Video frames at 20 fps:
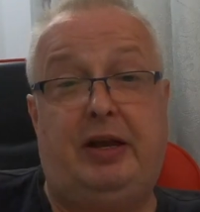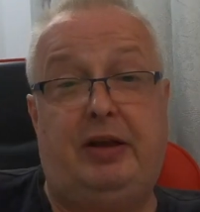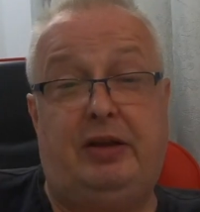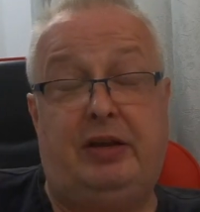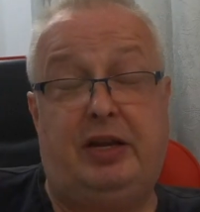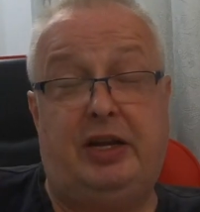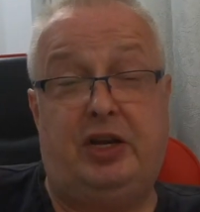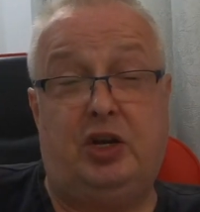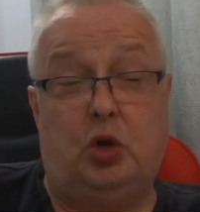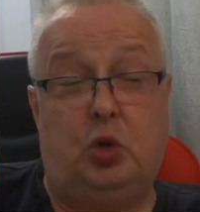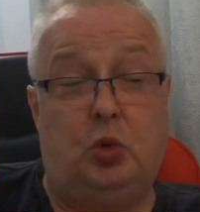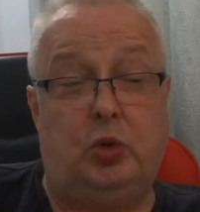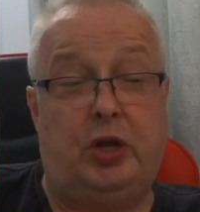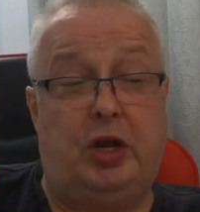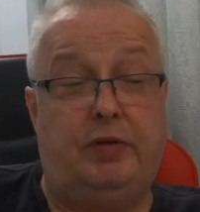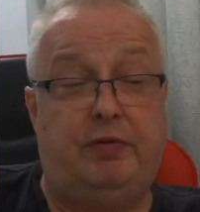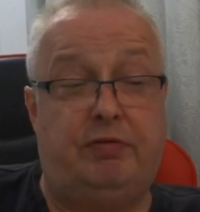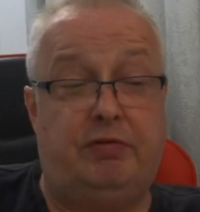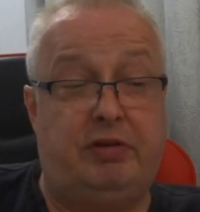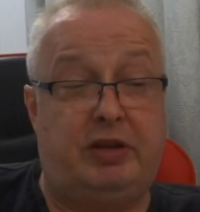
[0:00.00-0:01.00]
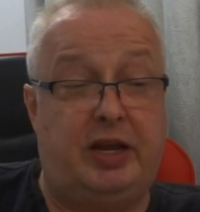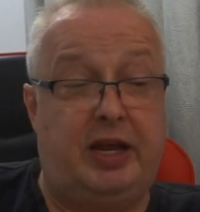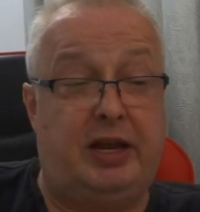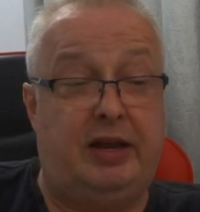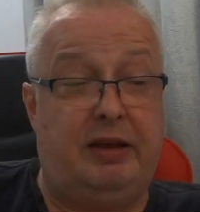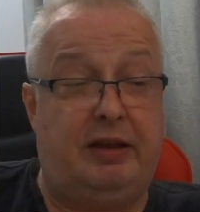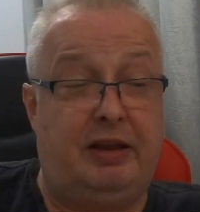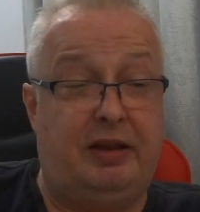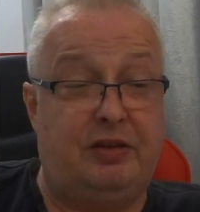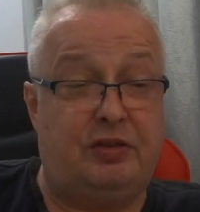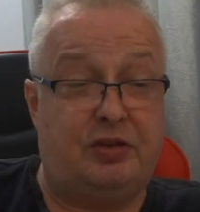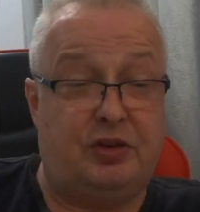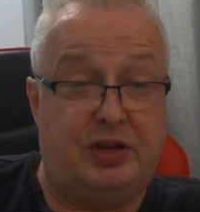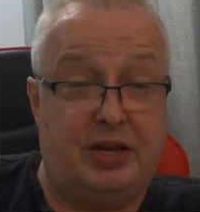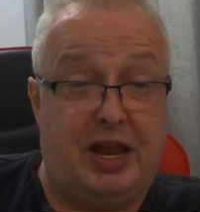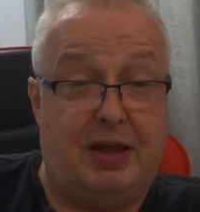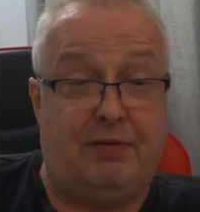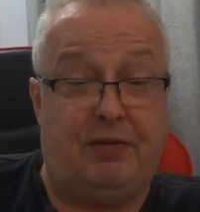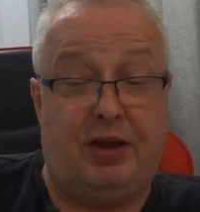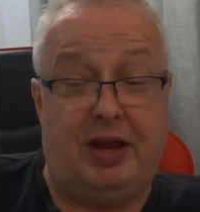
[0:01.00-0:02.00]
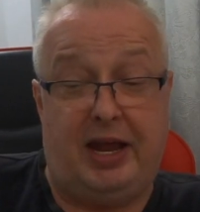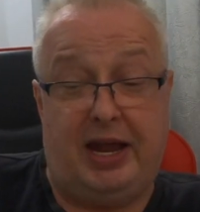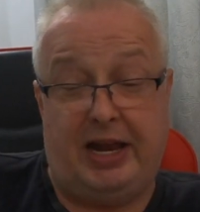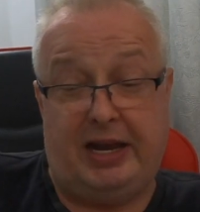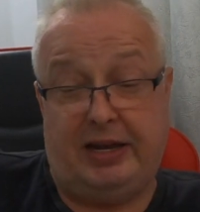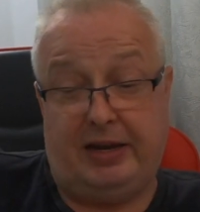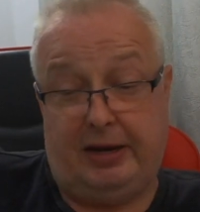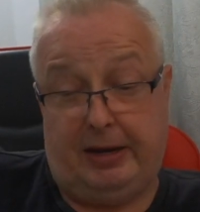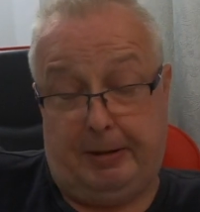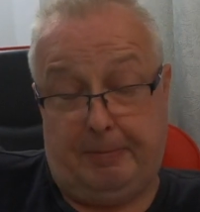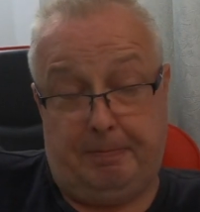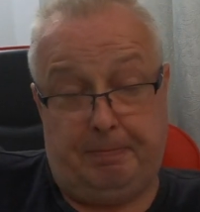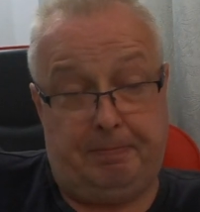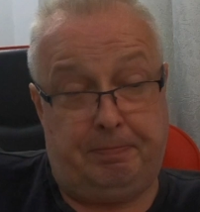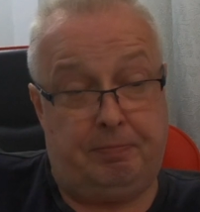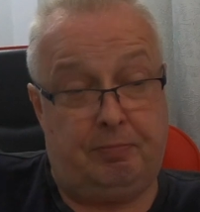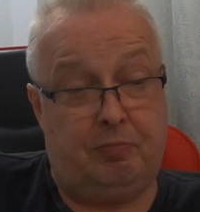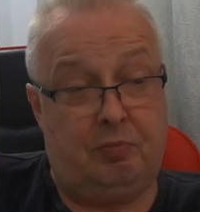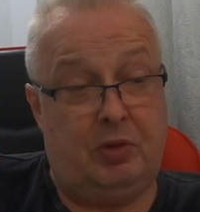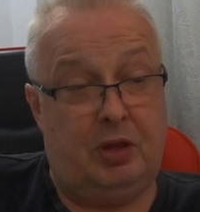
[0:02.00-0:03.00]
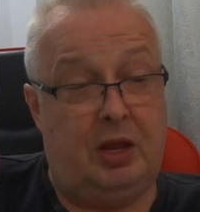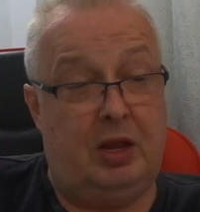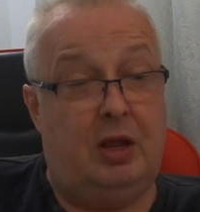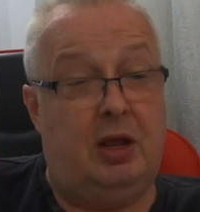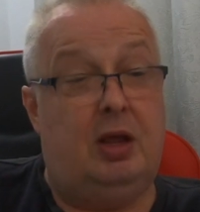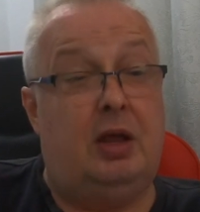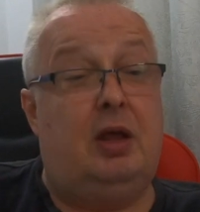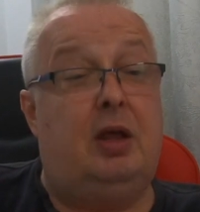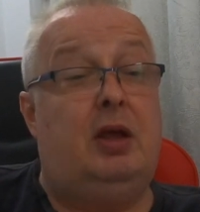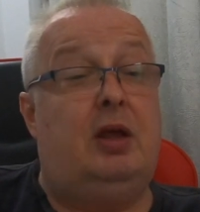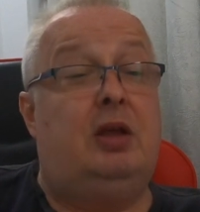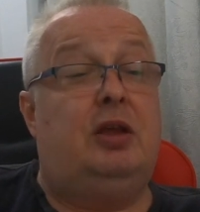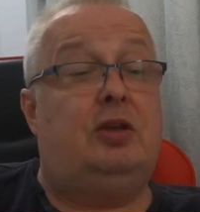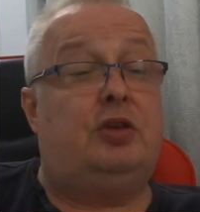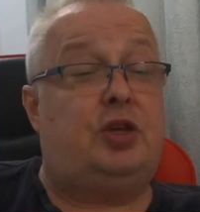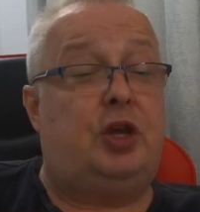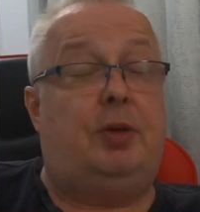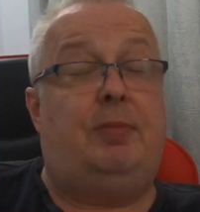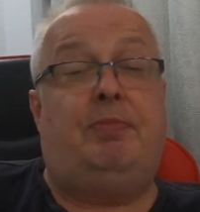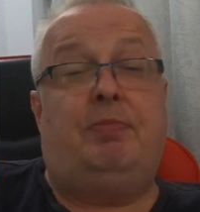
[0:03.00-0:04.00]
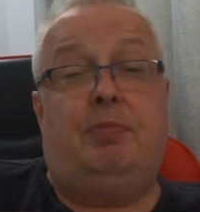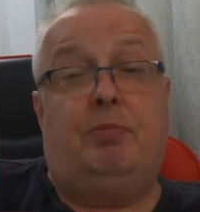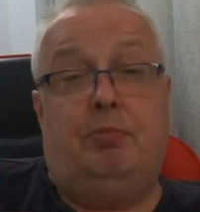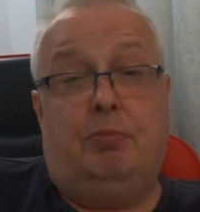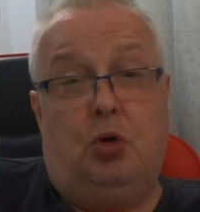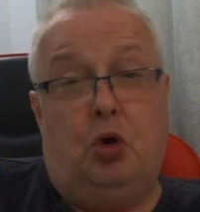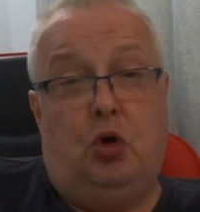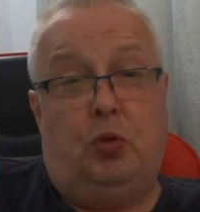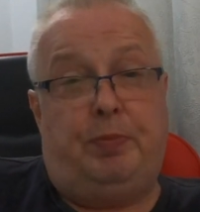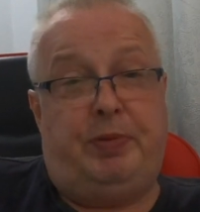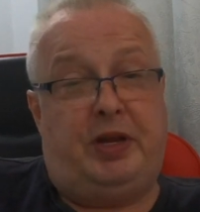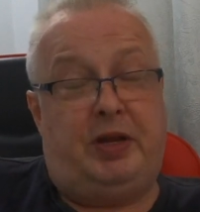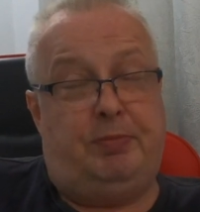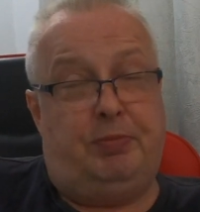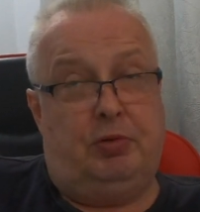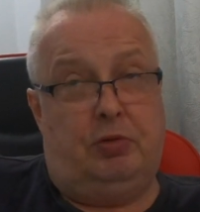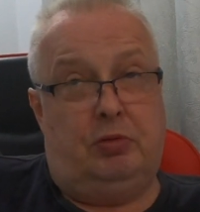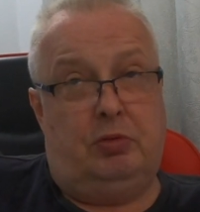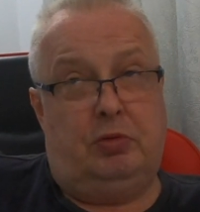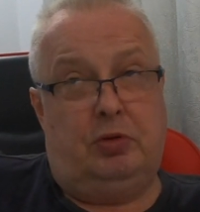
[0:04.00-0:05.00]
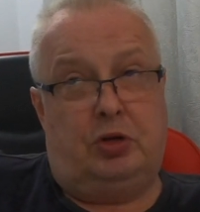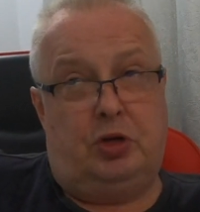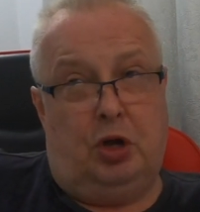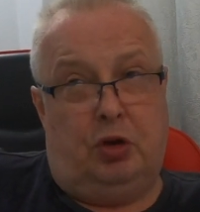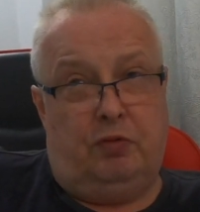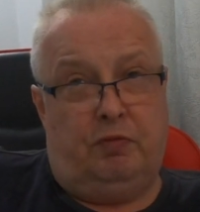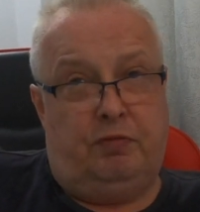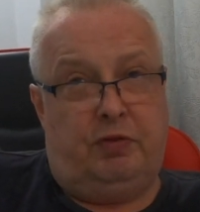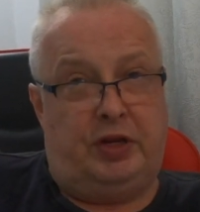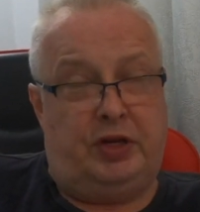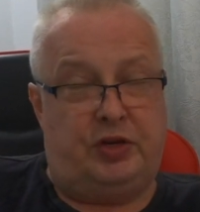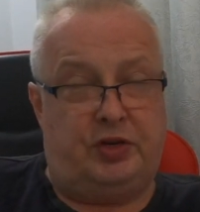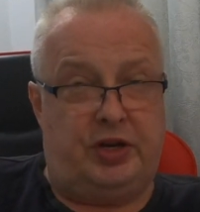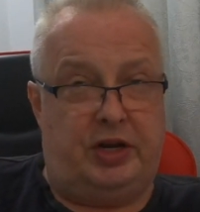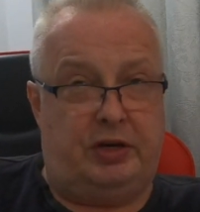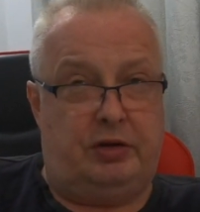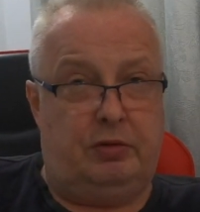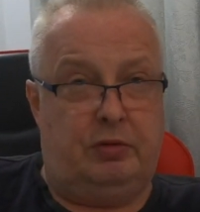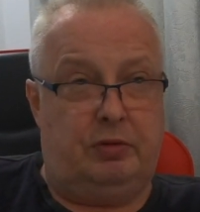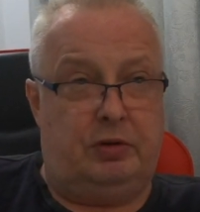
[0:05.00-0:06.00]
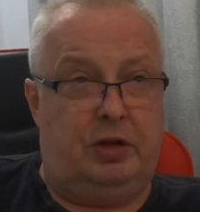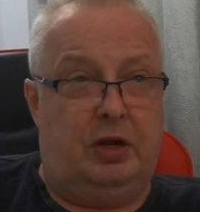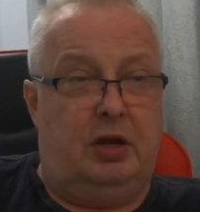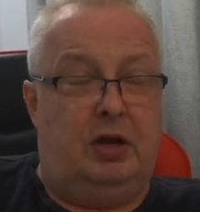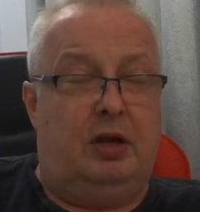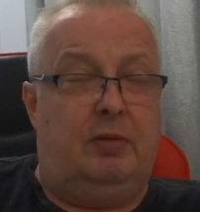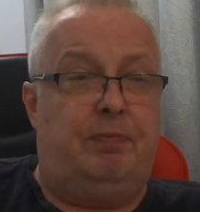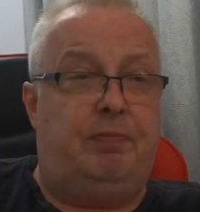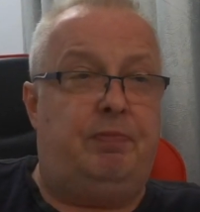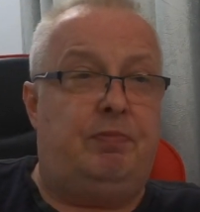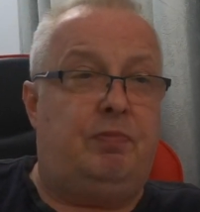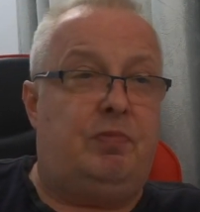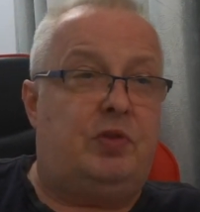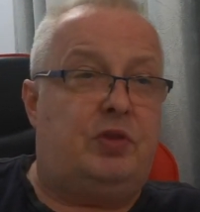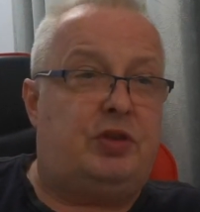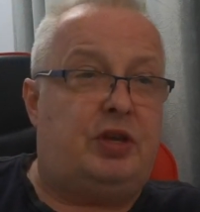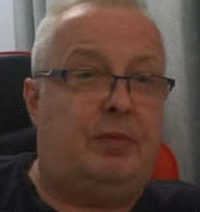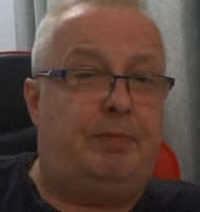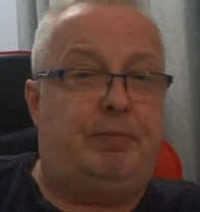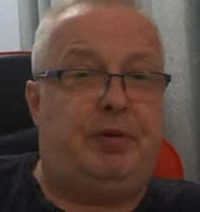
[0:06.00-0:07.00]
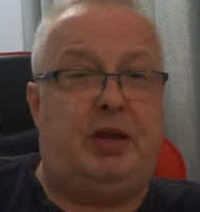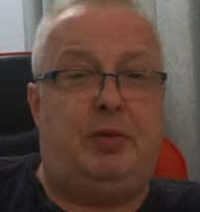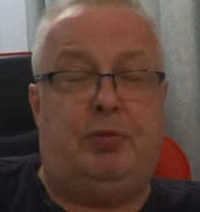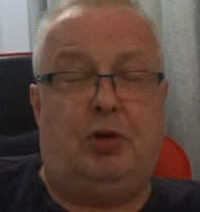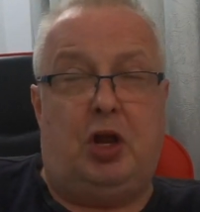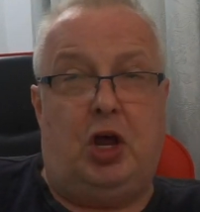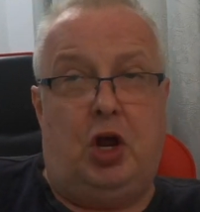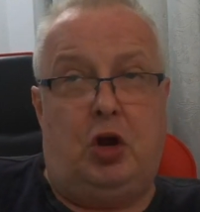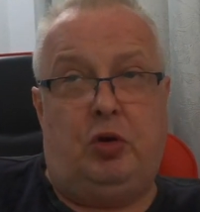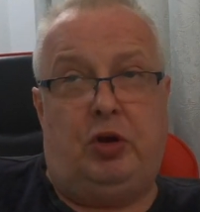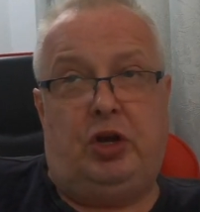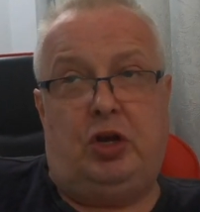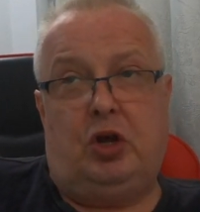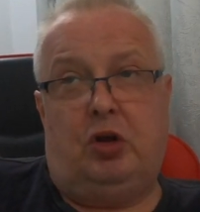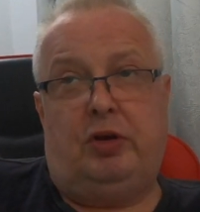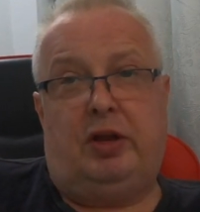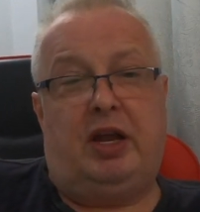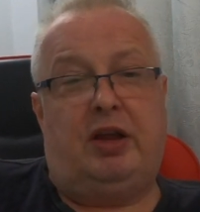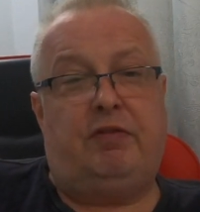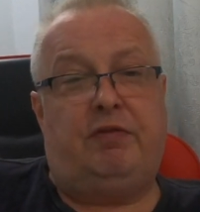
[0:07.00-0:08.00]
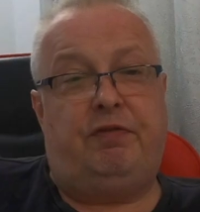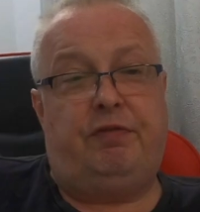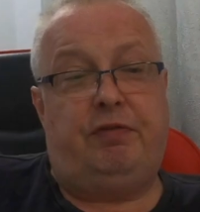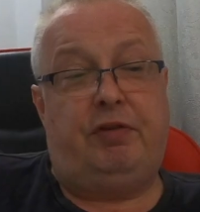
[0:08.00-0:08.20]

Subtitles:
painting it all over again. It's never ending. So more people got resettled. Some people only got like